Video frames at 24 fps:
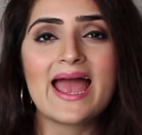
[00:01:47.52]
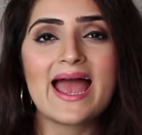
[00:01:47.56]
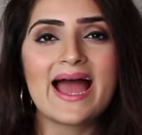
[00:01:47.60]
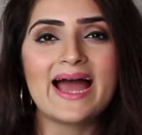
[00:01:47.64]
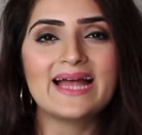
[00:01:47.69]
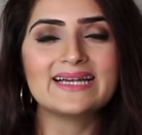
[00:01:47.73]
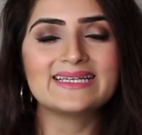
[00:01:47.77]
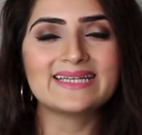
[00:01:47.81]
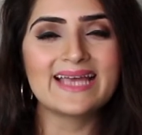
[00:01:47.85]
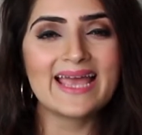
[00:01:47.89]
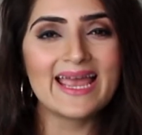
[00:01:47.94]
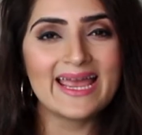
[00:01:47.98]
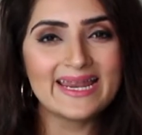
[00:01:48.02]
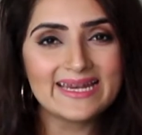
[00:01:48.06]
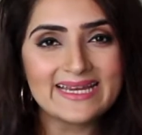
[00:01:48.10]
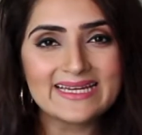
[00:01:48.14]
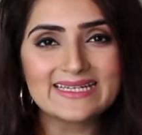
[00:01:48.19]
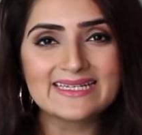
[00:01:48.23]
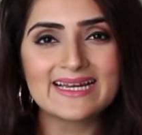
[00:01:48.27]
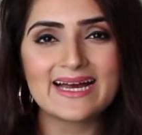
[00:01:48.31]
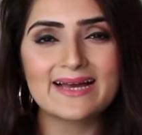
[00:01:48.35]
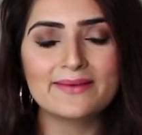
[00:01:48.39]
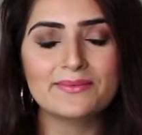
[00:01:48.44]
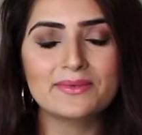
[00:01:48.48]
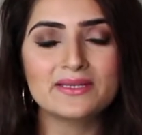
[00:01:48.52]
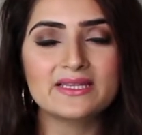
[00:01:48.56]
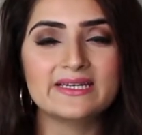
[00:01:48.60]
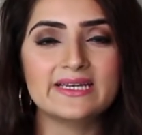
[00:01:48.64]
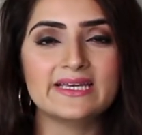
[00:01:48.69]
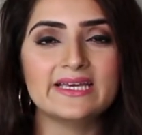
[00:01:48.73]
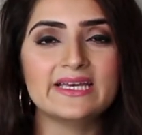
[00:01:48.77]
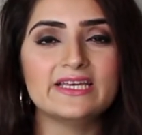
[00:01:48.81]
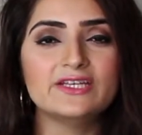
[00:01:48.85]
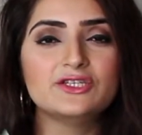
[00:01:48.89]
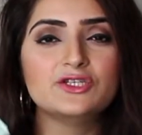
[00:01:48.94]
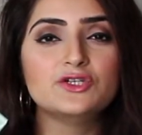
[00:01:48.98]
at any time in the
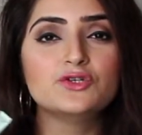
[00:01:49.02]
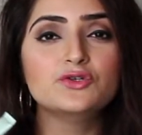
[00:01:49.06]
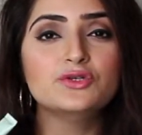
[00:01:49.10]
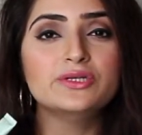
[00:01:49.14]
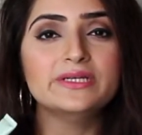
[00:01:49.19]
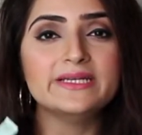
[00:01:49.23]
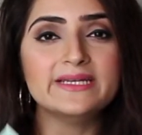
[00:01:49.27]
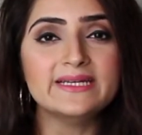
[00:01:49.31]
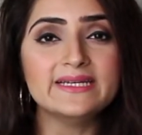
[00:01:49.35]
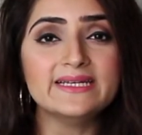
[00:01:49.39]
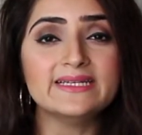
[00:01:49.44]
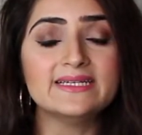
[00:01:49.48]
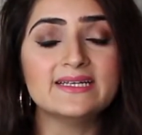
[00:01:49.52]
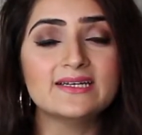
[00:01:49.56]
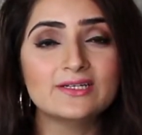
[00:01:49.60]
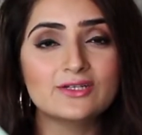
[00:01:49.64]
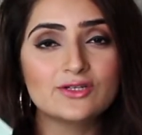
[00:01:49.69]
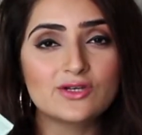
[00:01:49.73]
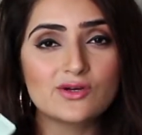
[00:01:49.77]
day, you need